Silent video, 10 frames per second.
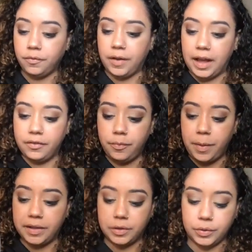Five of
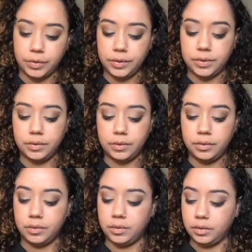Pentacles.
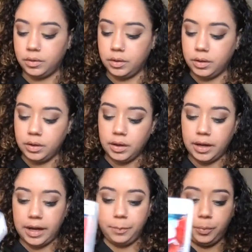High